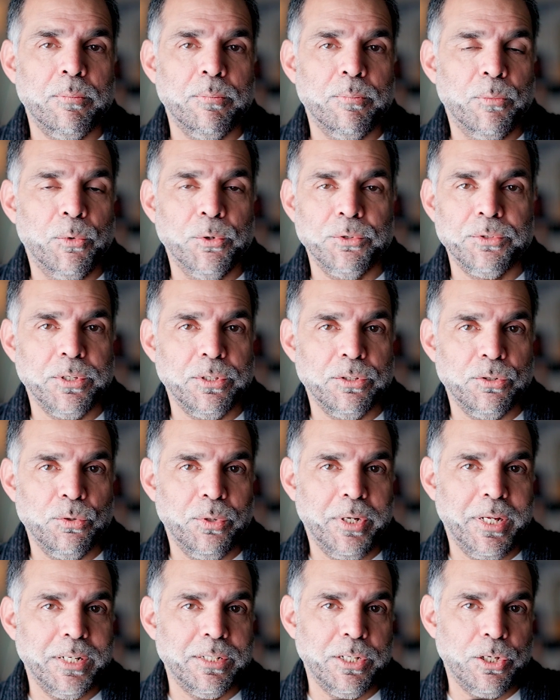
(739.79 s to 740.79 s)
Most things
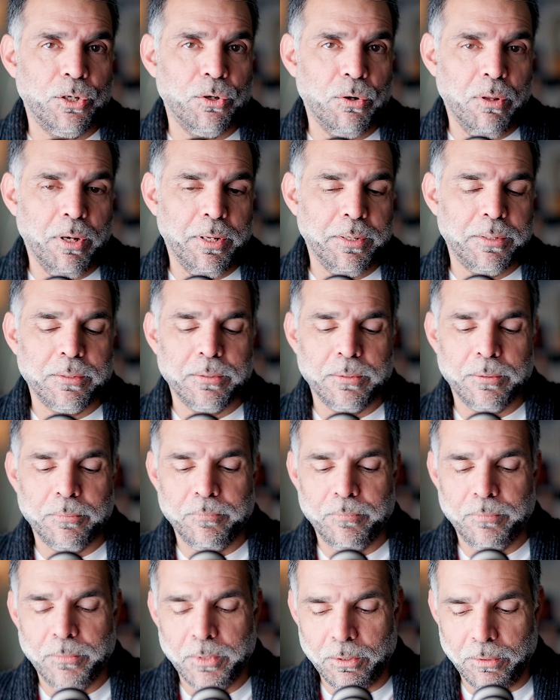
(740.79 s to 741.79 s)
don't actually call it.
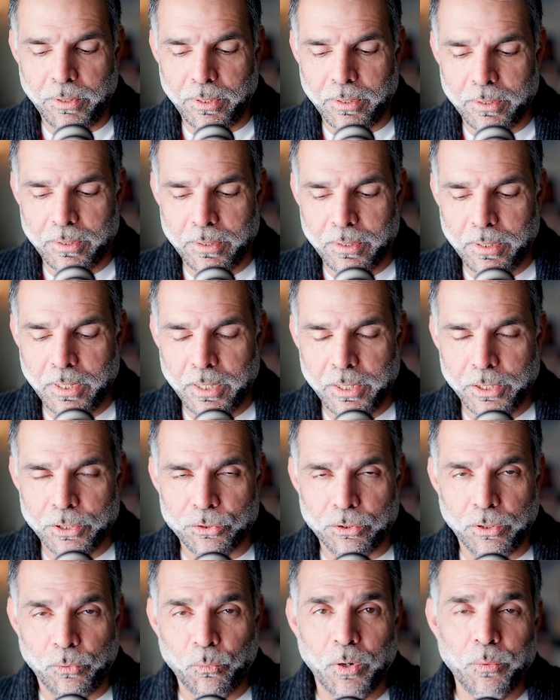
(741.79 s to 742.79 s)
All right.
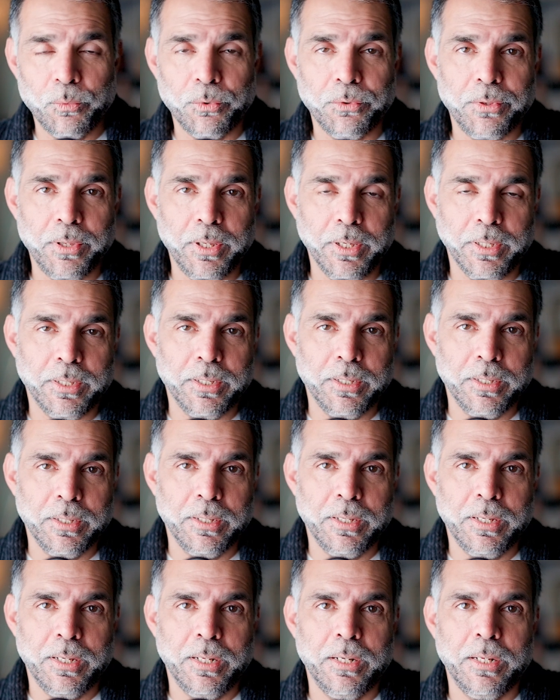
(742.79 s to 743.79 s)
So then one would think
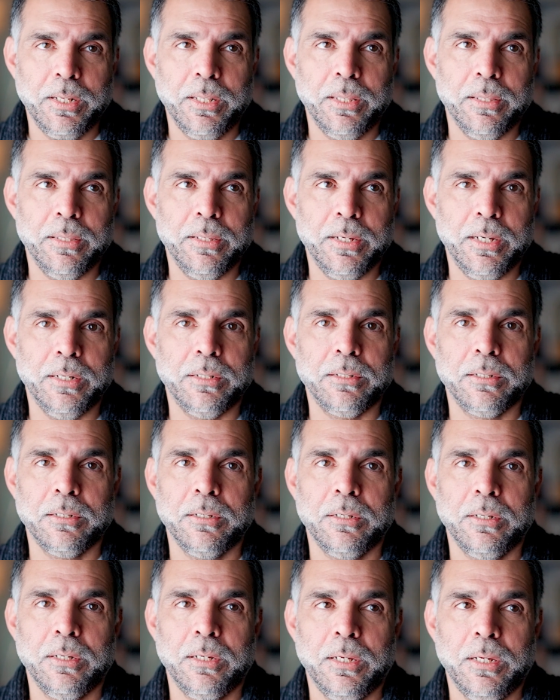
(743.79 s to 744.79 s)
that
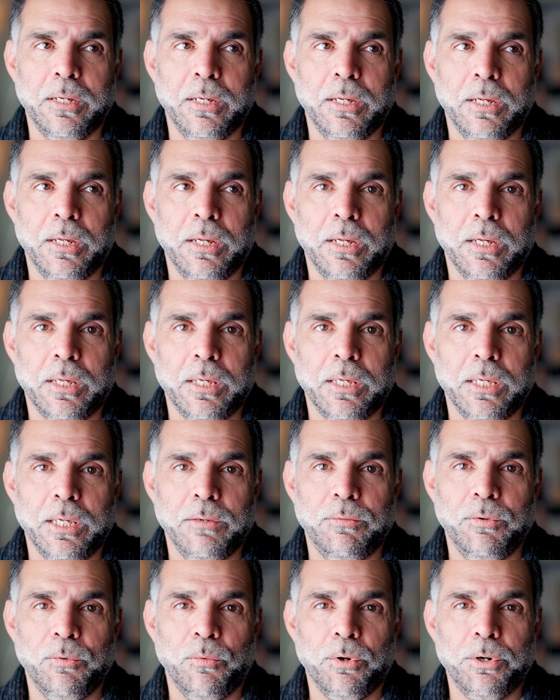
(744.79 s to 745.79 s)

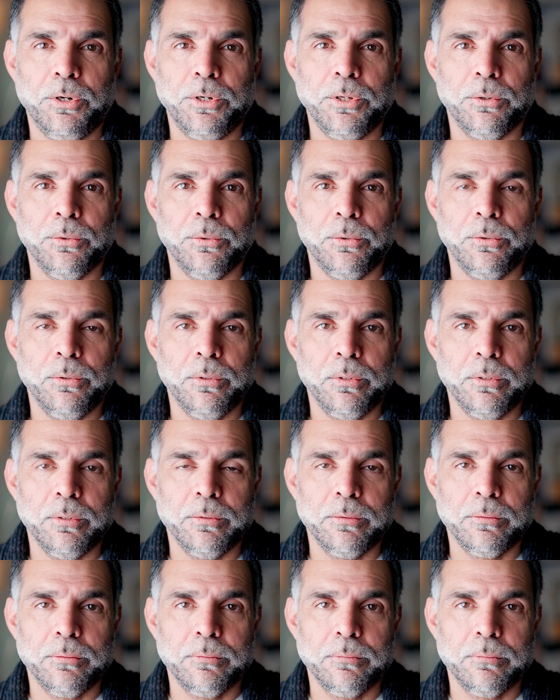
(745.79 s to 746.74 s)
if you wanted your own